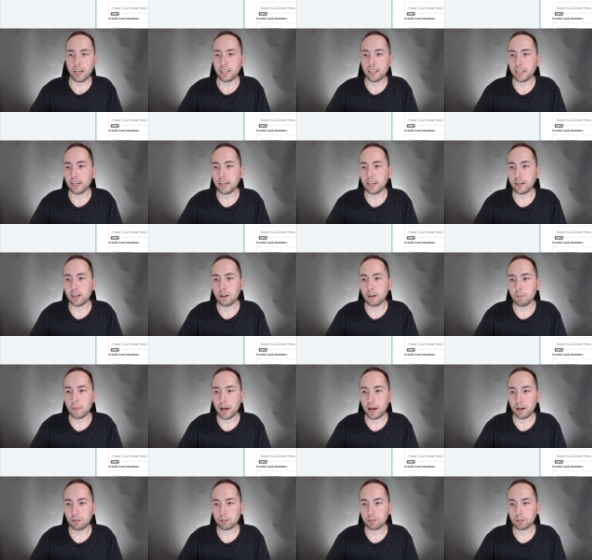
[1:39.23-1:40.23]
and then
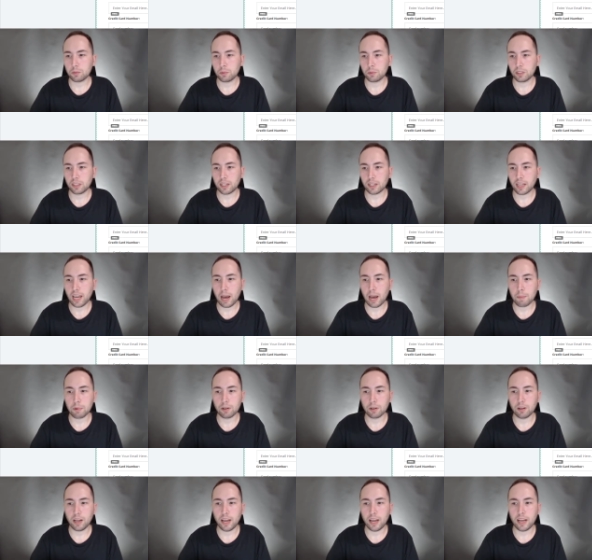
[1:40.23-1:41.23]
amount with a
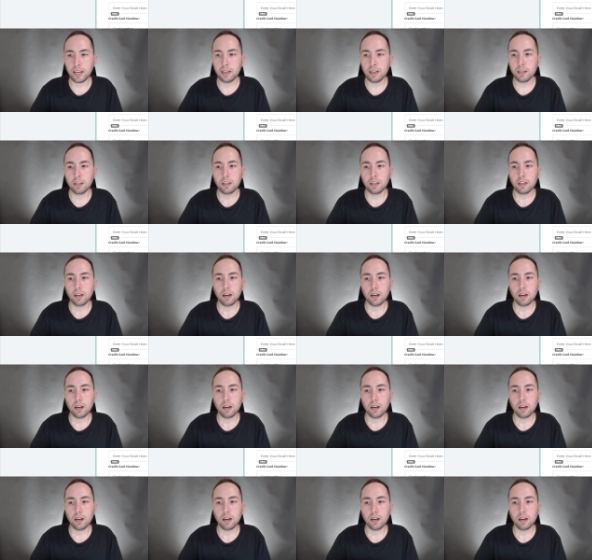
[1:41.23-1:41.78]
capital A.